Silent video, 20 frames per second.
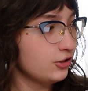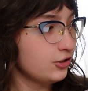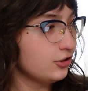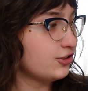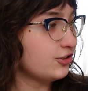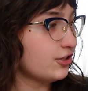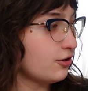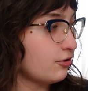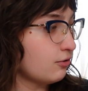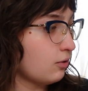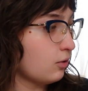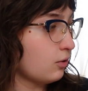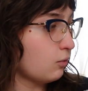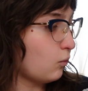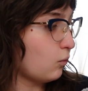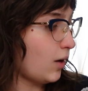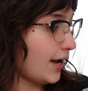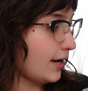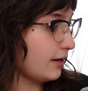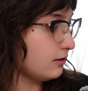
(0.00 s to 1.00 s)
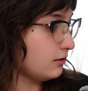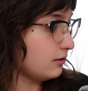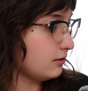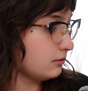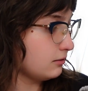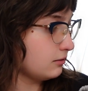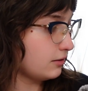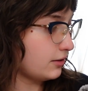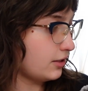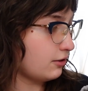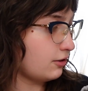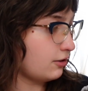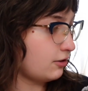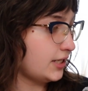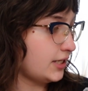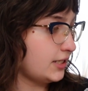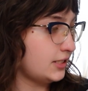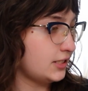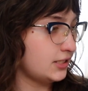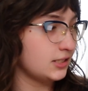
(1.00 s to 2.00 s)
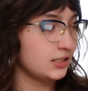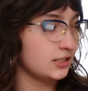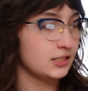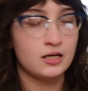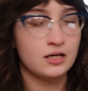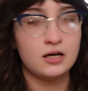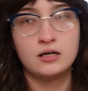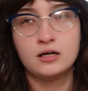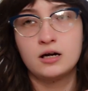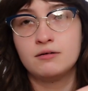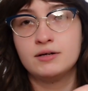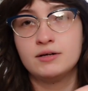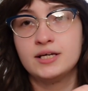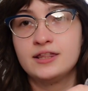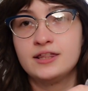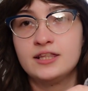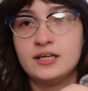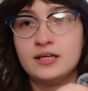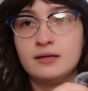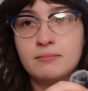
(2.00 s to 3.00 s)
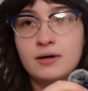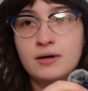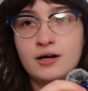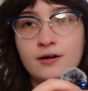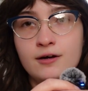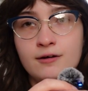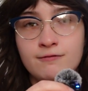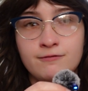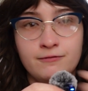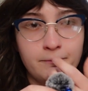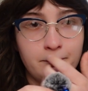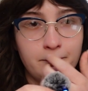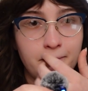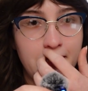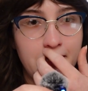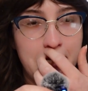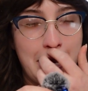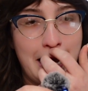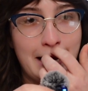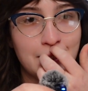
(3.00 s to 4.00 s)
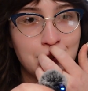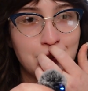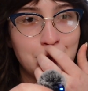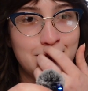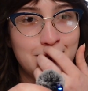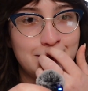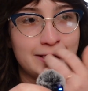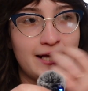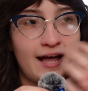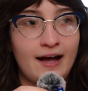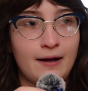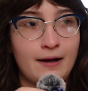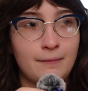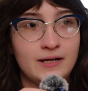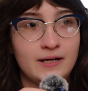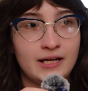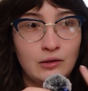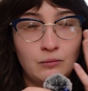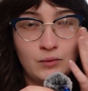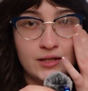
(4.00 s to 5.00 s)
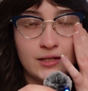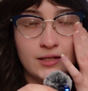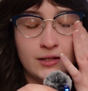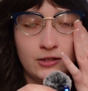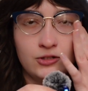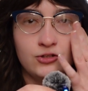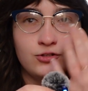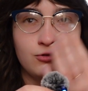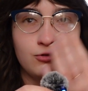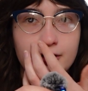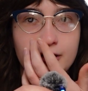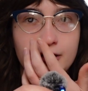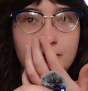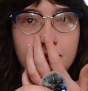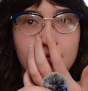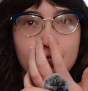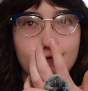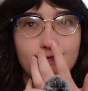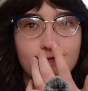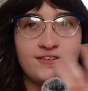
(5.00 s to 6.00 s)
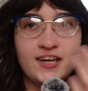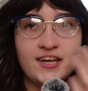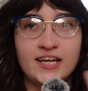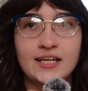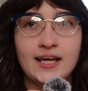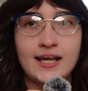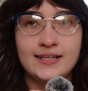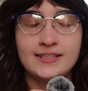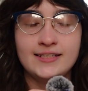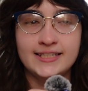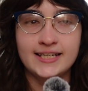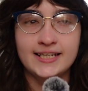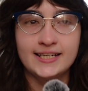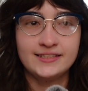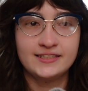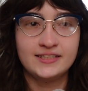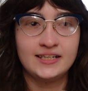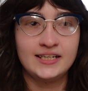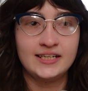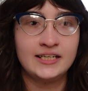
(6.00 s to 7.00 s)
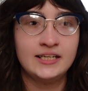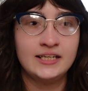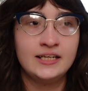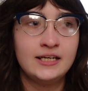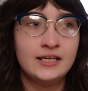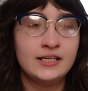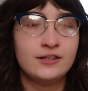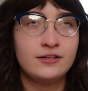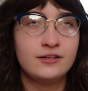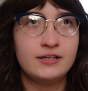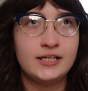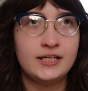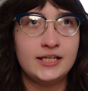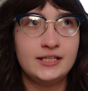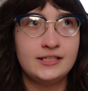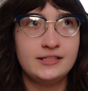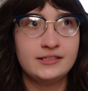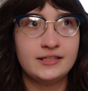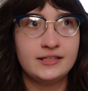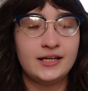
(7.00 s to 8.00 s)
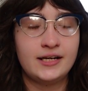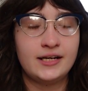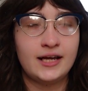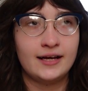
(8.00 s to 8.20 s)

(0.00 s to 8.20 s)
So while there is this ongoing theme of the actions happening within the story being fate and destiny, there is an